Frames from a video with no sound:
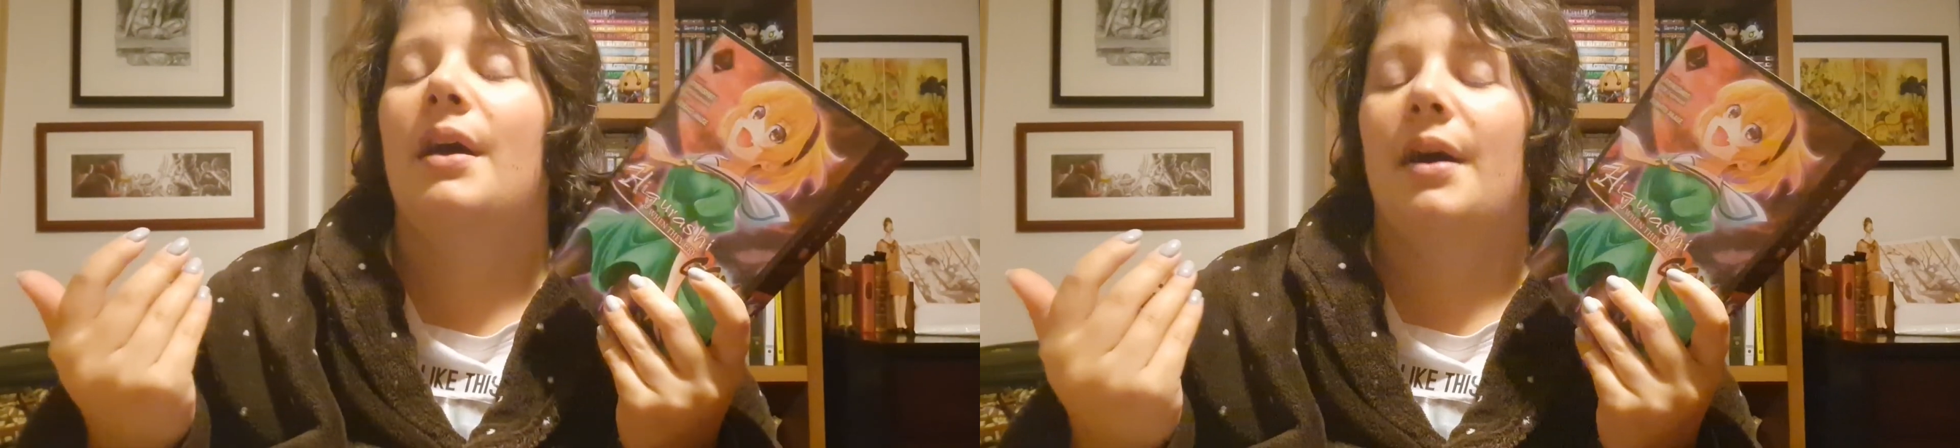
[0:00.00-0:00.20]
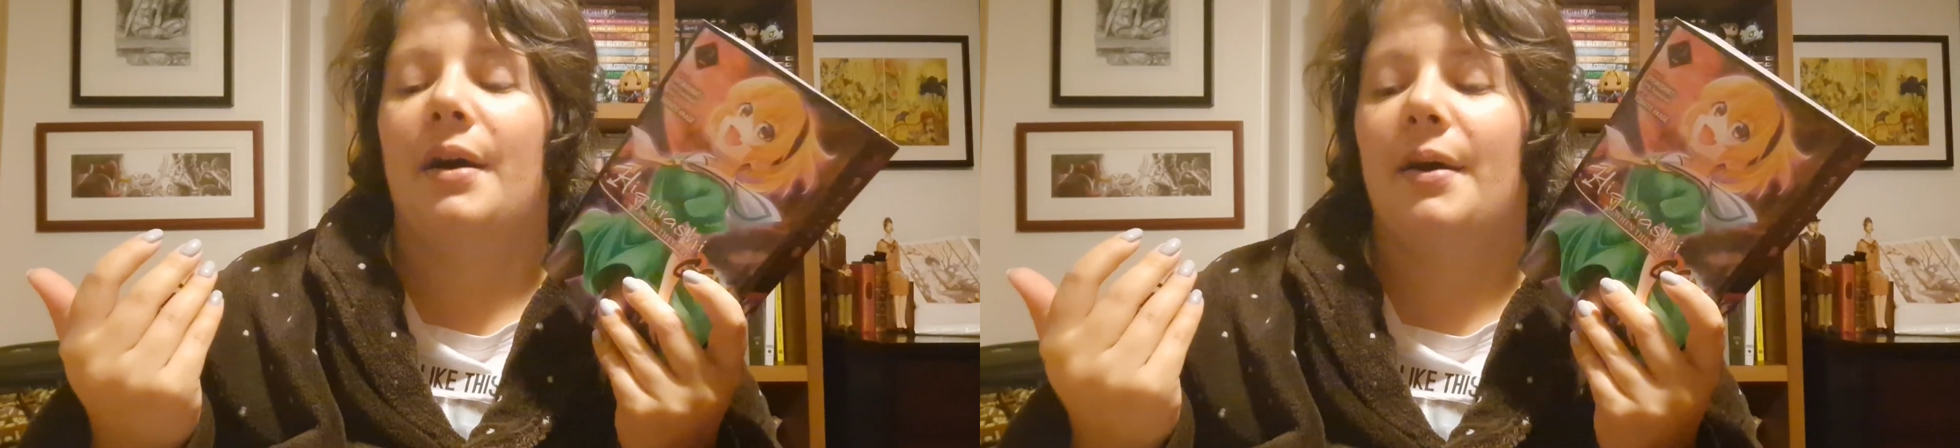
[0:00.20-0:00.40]

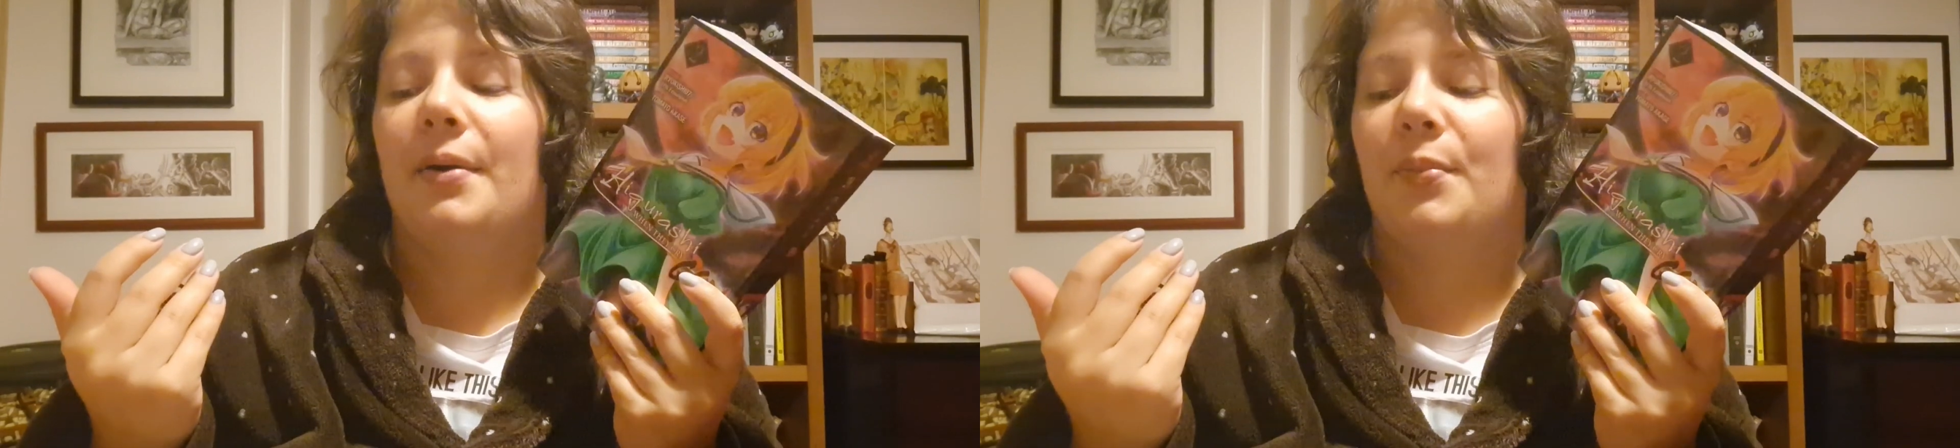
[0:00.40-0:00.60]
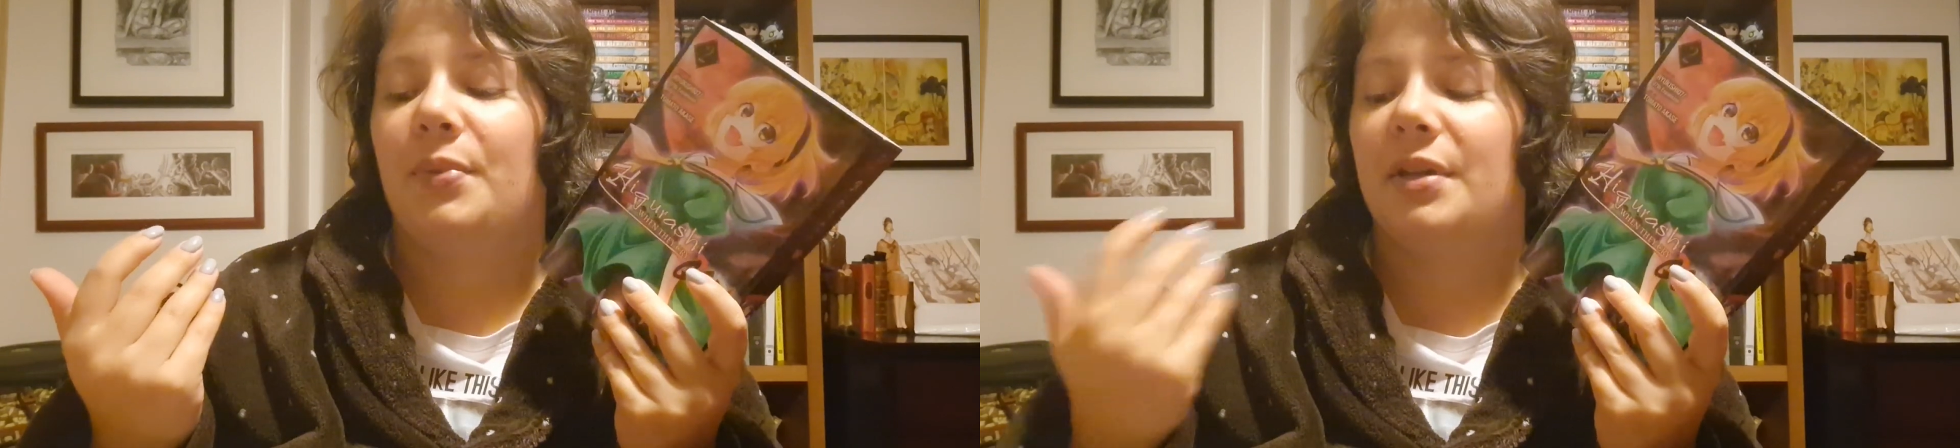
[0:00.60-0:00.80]

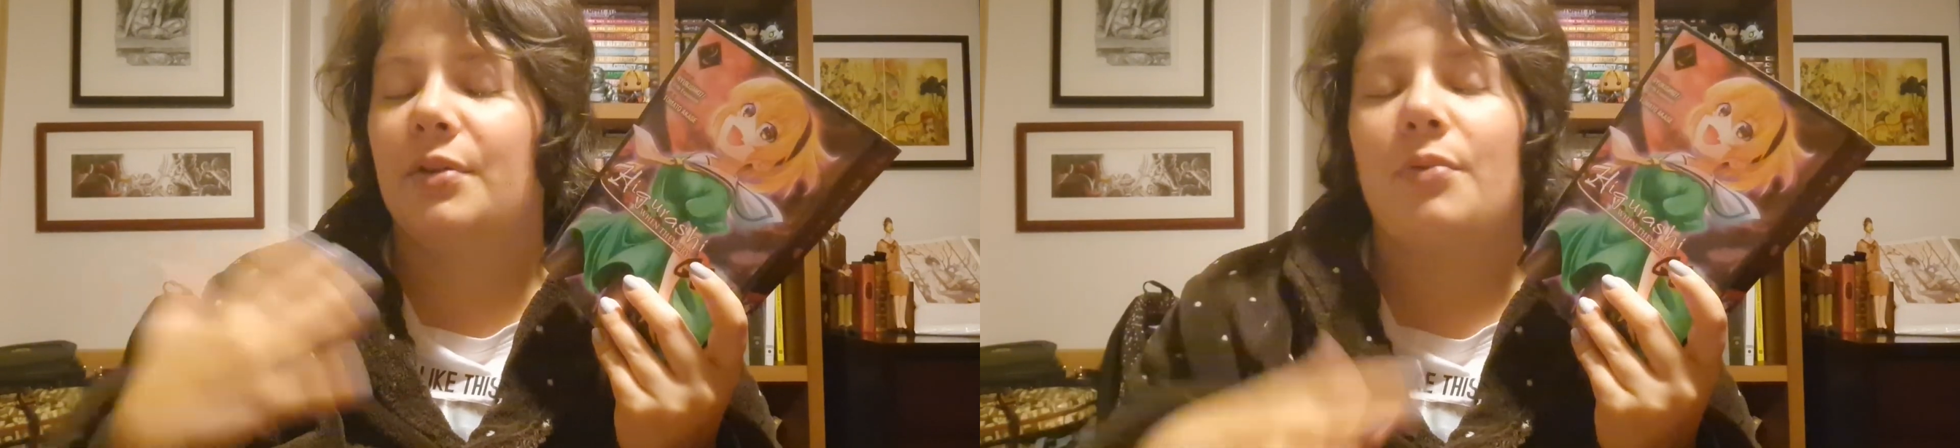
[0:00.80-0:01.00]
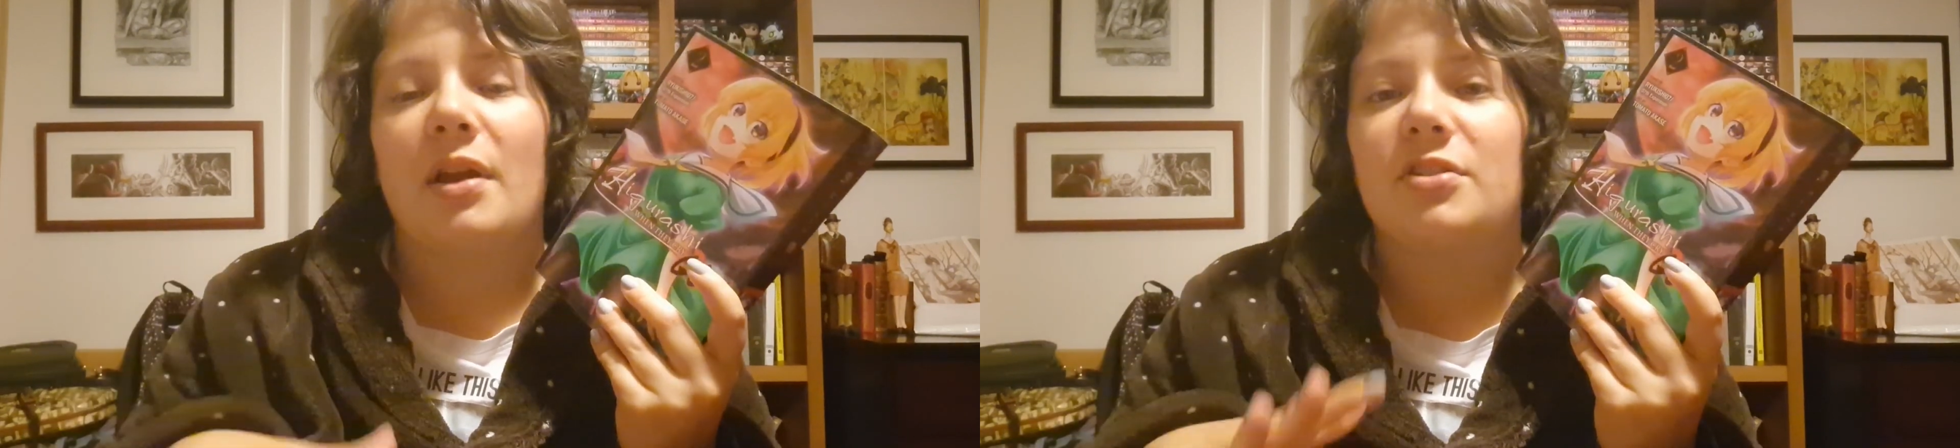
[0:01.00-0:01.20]
But
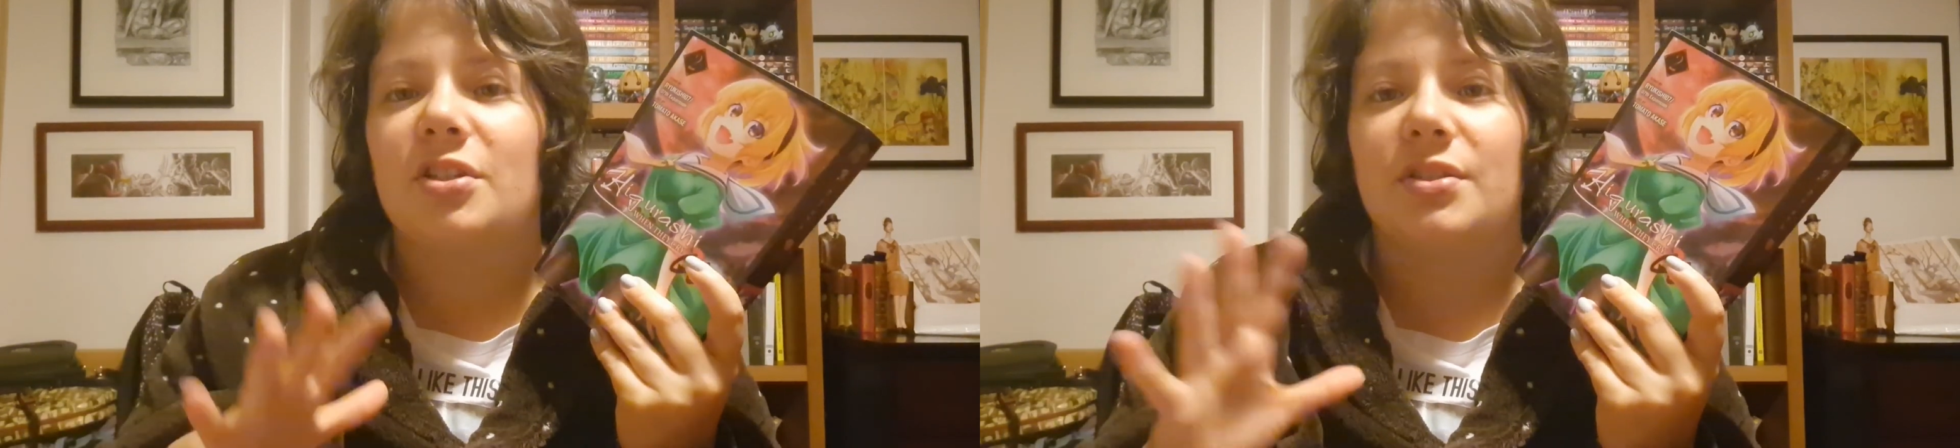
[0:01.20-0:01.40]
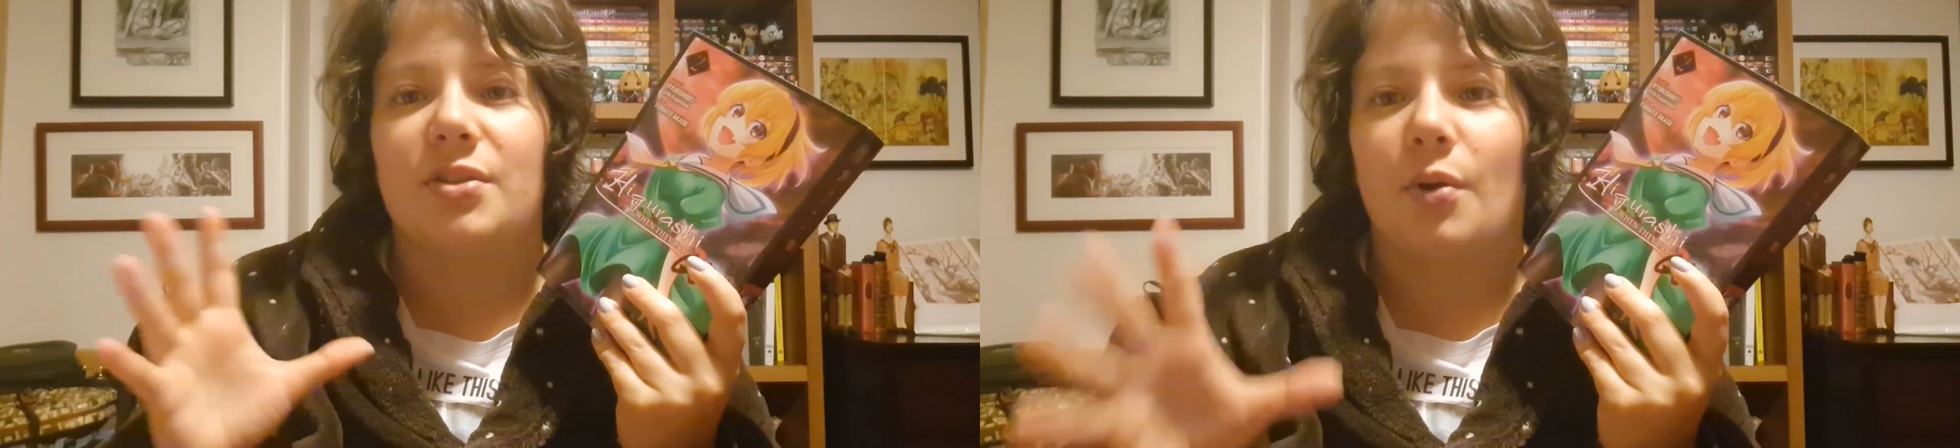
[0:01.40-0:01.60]

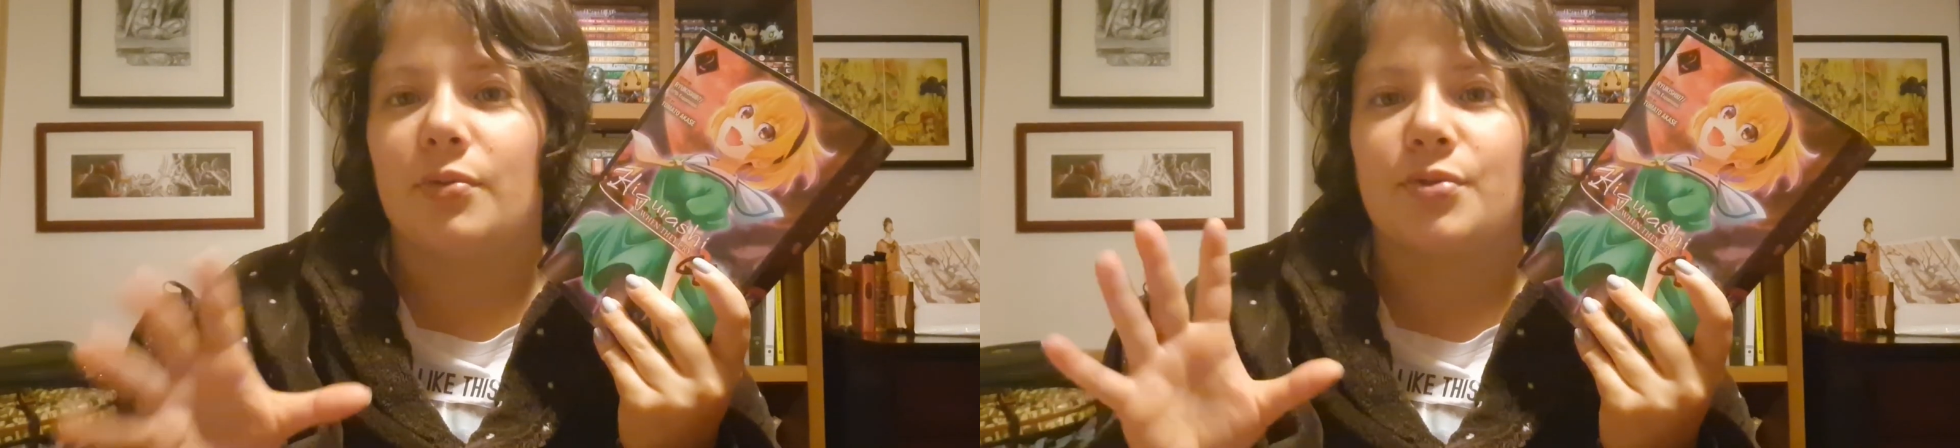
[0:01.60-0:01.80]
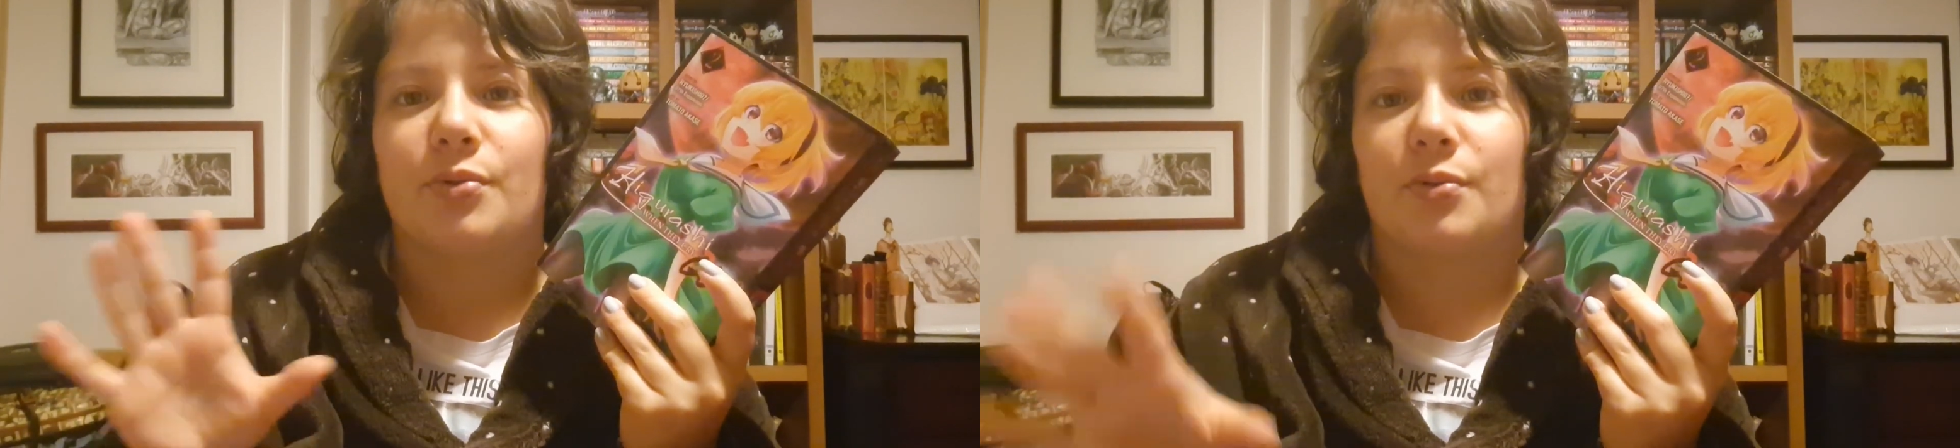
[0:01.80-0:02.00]
Higurashi is
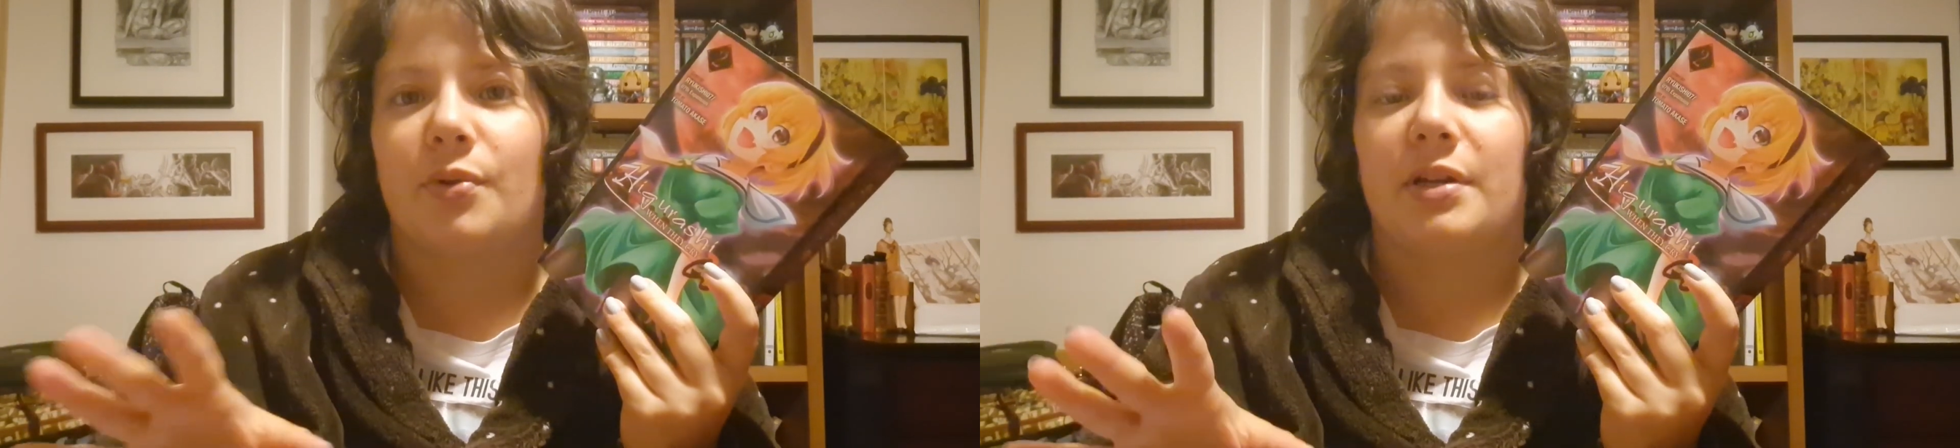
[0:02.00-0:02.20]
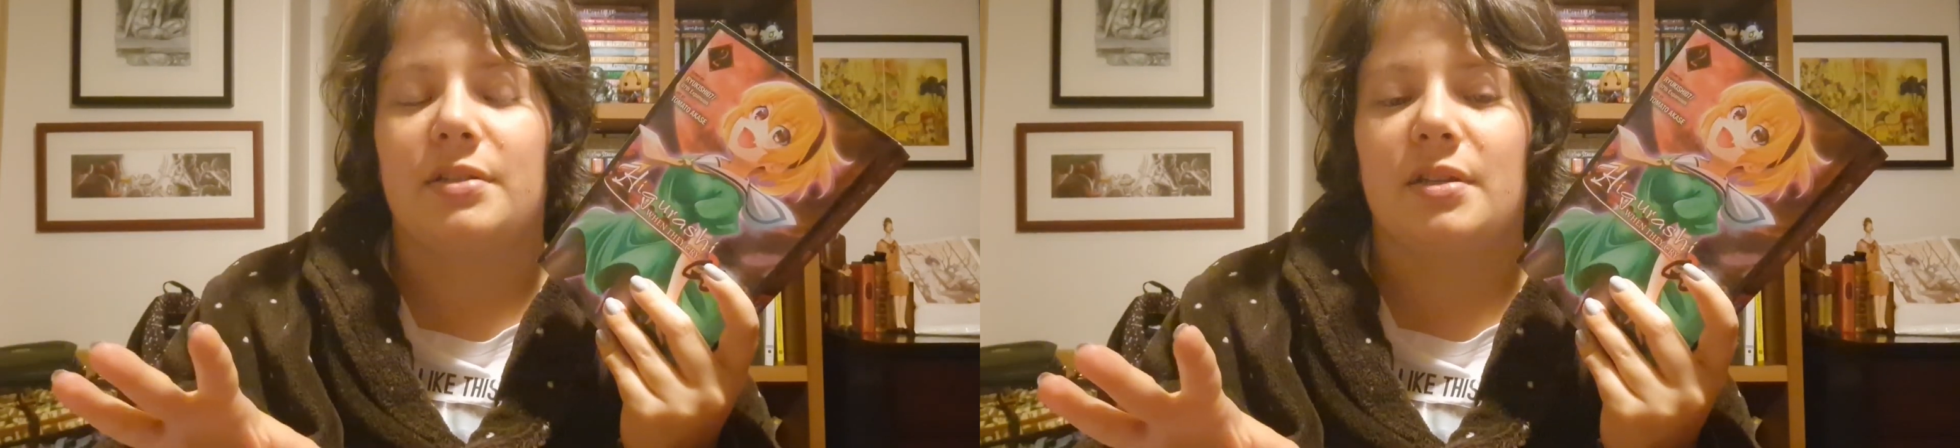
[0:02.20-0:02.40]
also great.